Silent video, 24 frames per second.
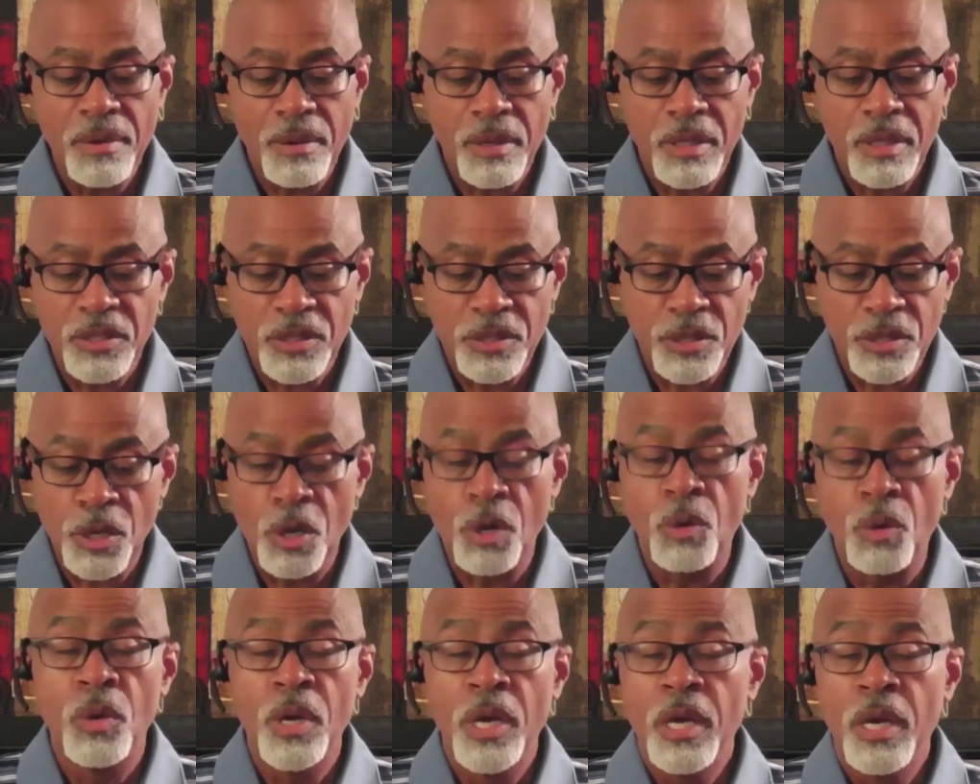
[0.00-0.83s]
So
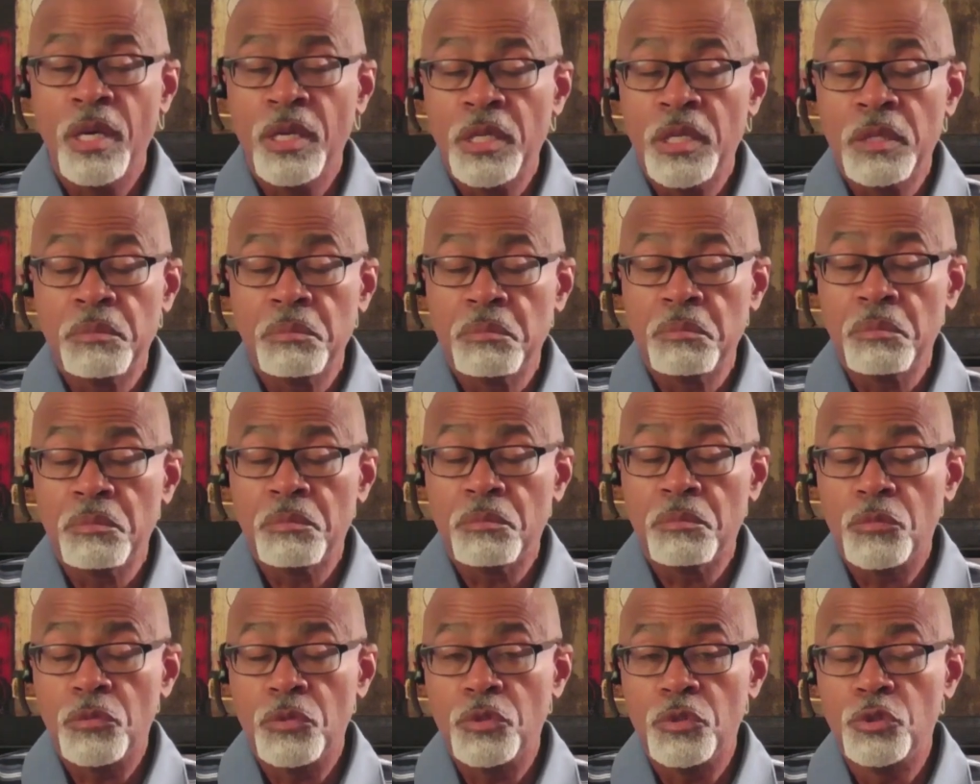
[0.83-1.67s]

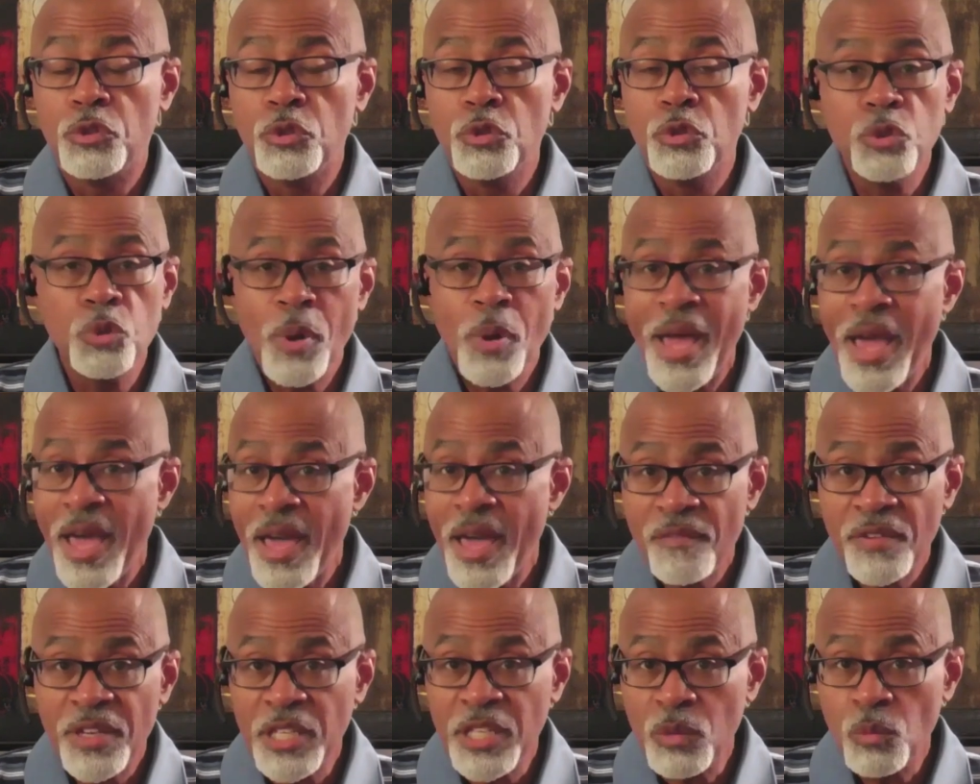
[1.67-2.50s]
do you have
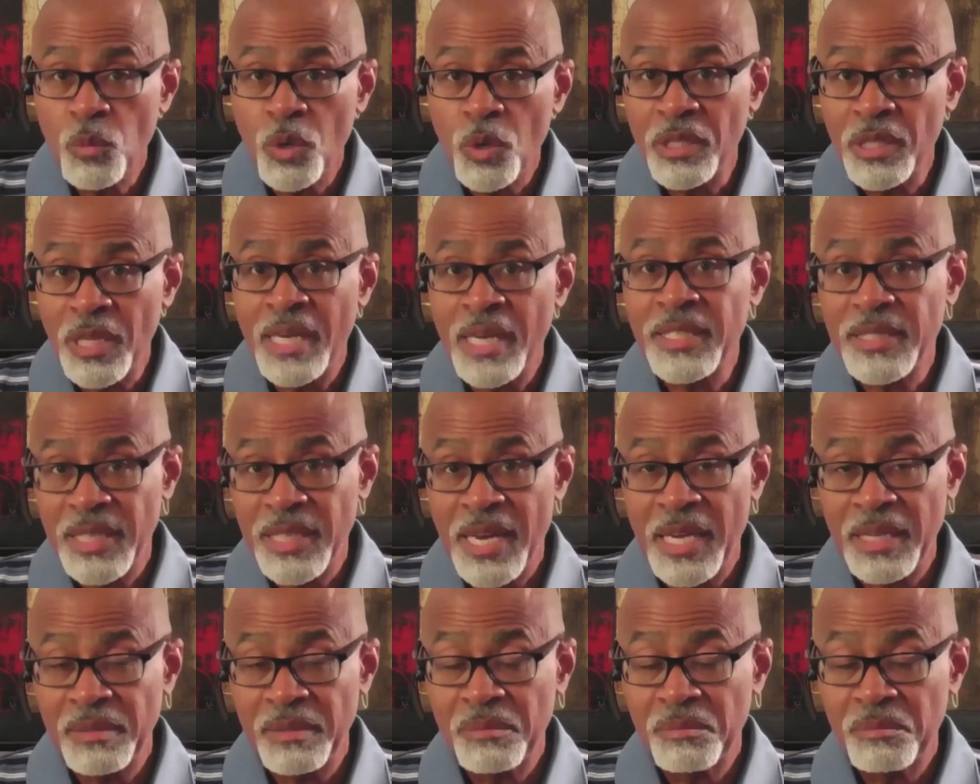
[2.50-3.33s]
anyone like that?
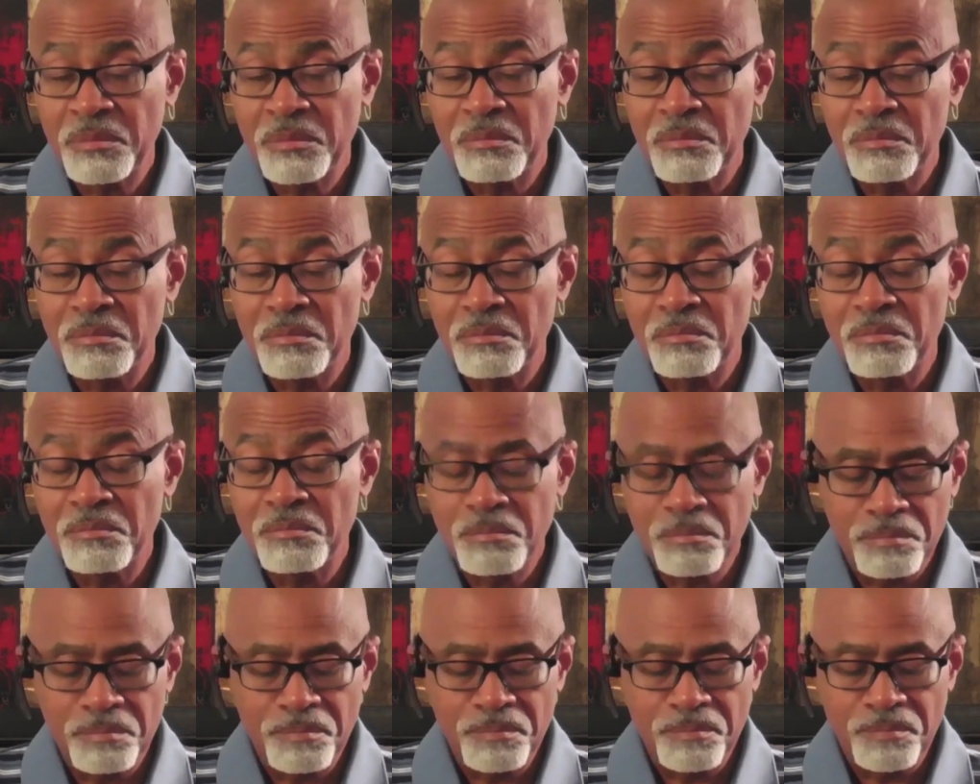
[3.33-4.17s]

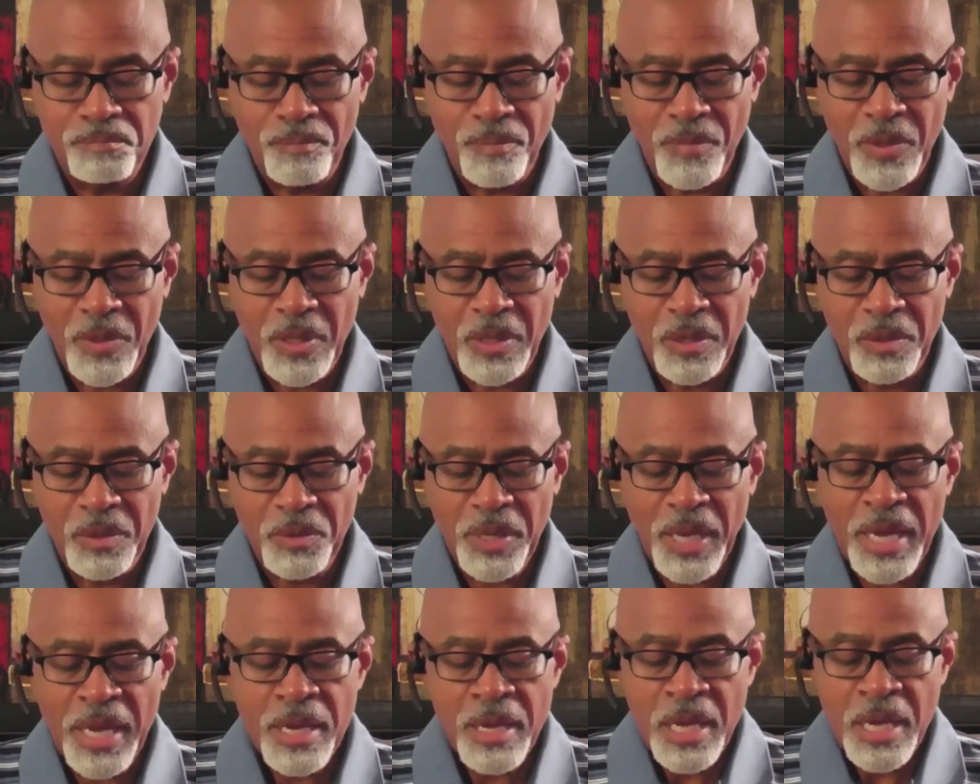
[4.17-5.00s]

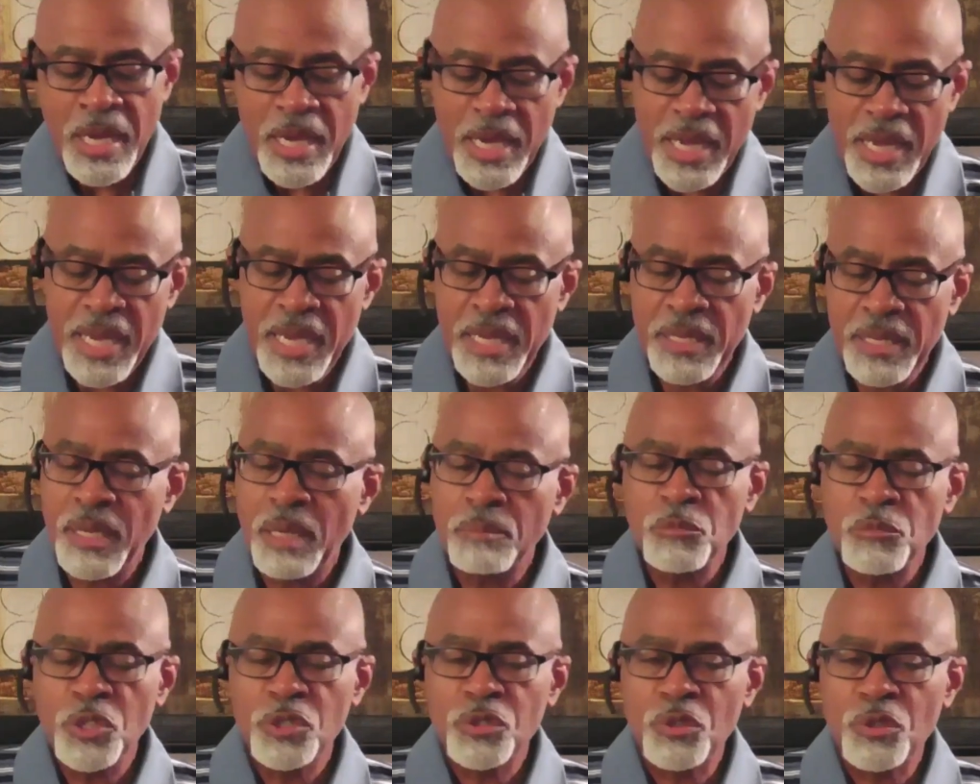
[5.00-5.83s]
Okay, and I'm
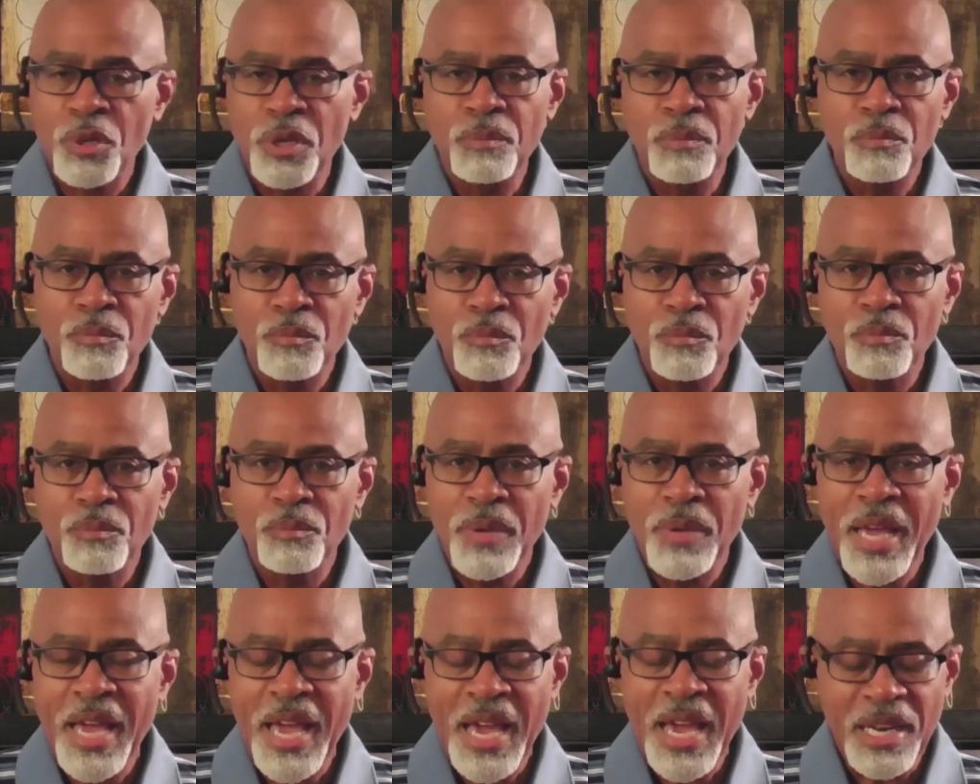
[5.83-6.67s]
just going to
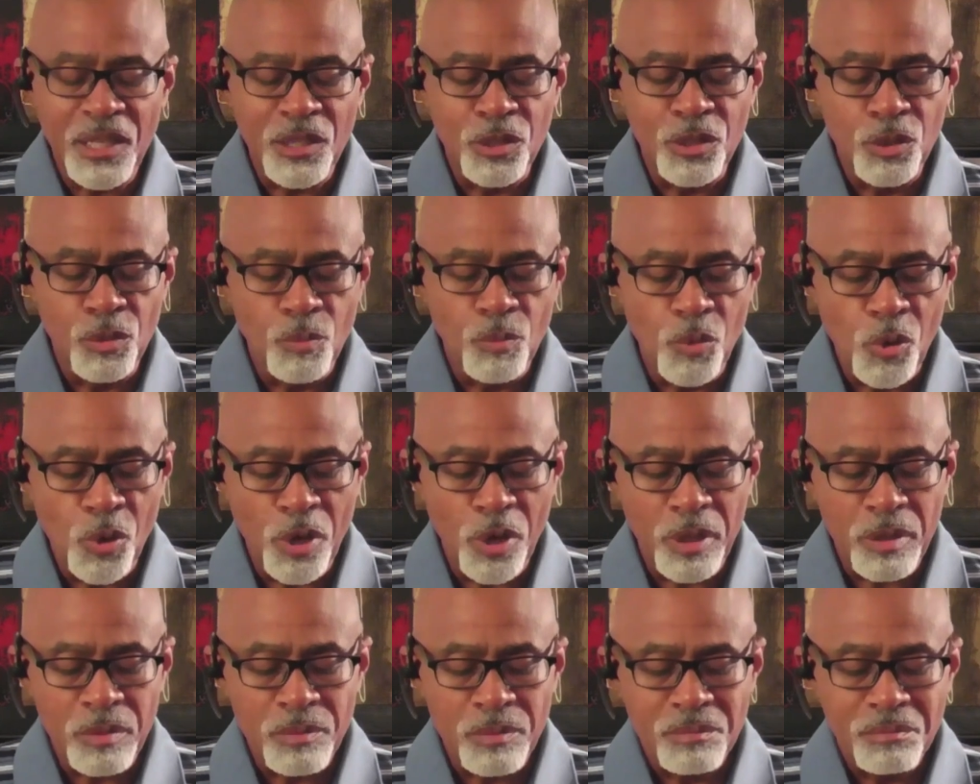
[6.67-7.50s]
add a little
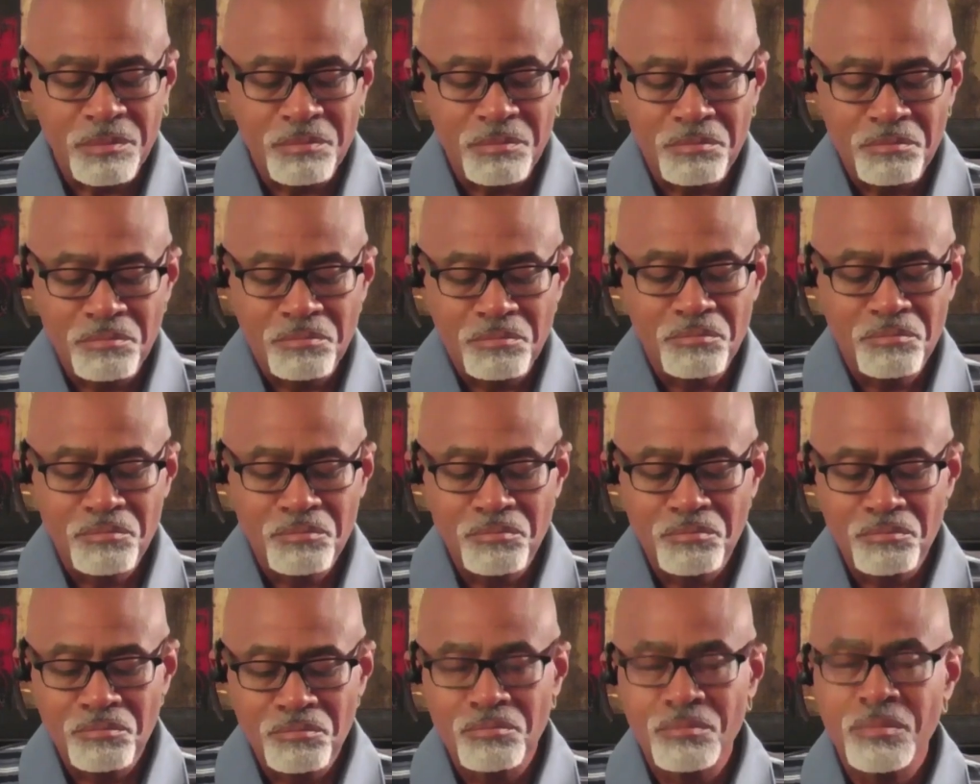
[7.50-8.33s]
more,
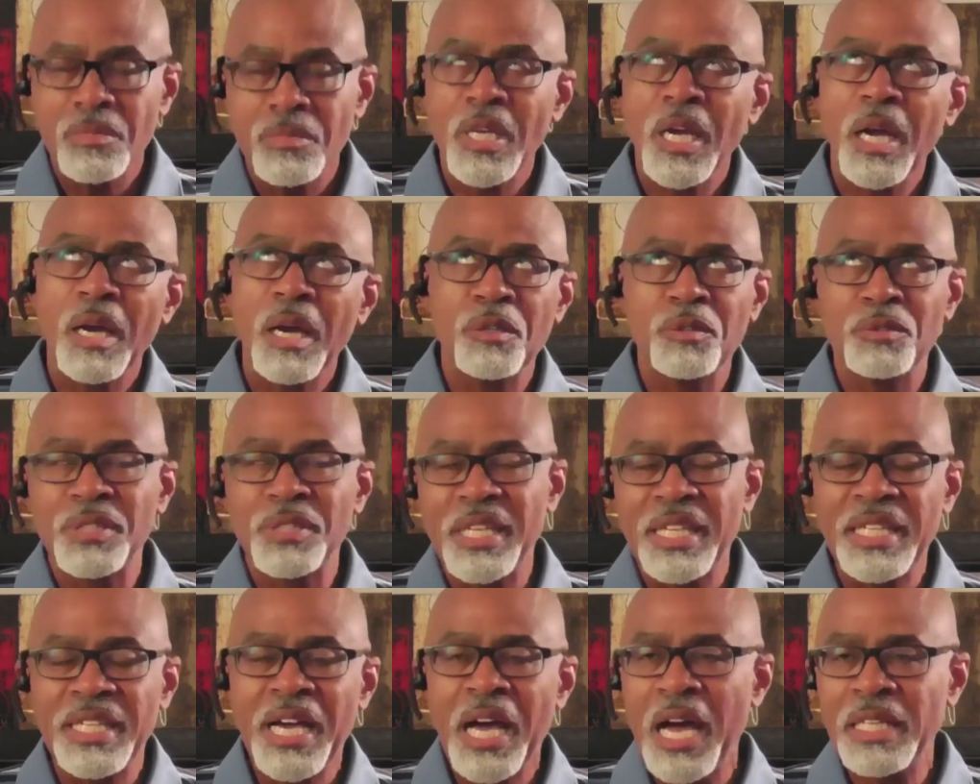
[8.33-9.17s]
I don't say
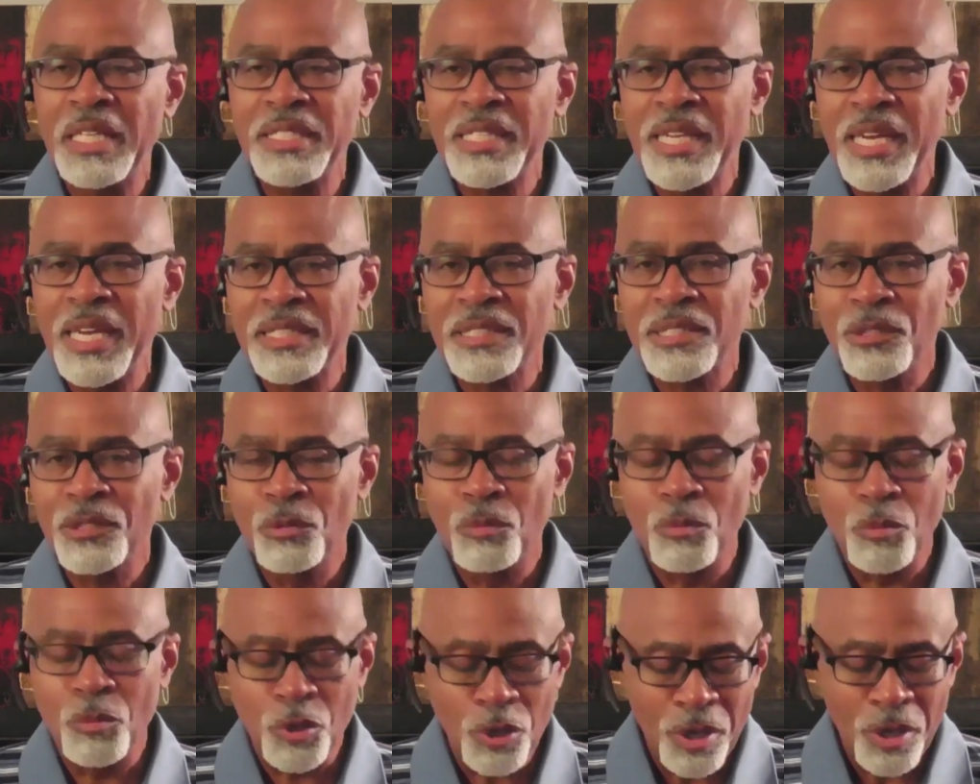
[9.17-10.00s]
context, a little
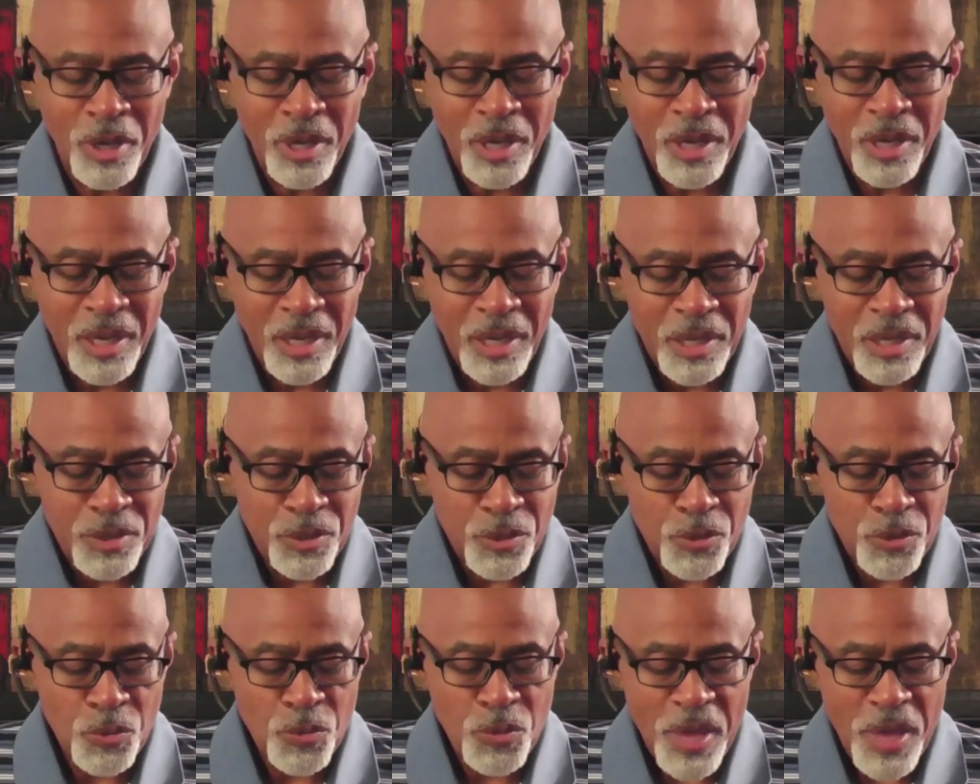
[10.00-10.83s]
more
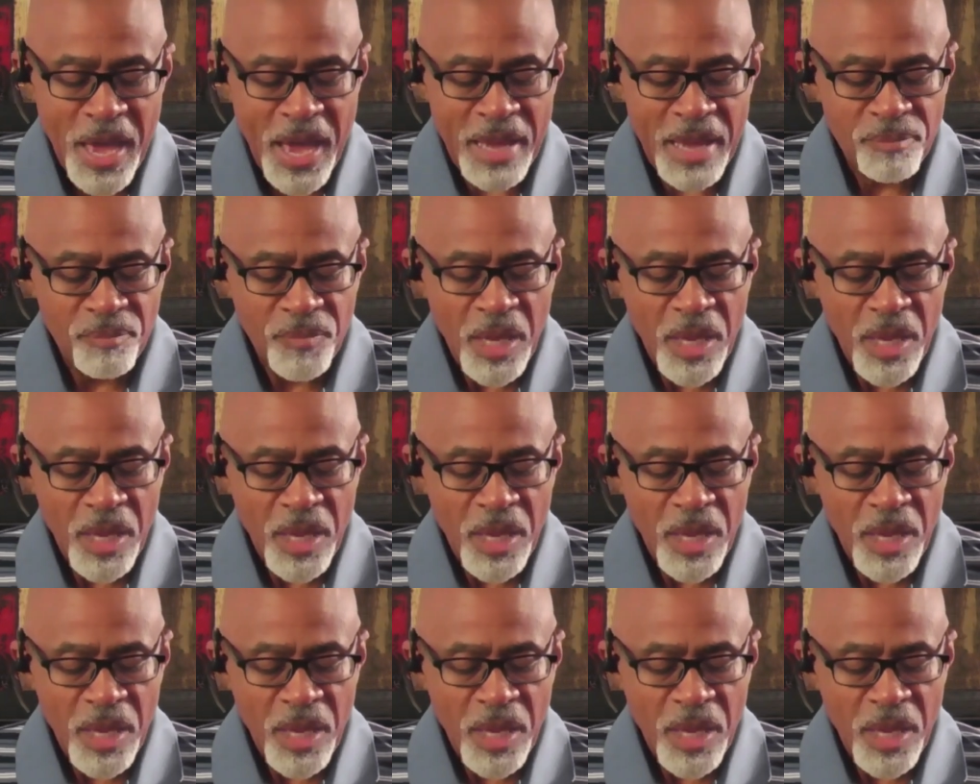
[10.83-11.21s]
to that.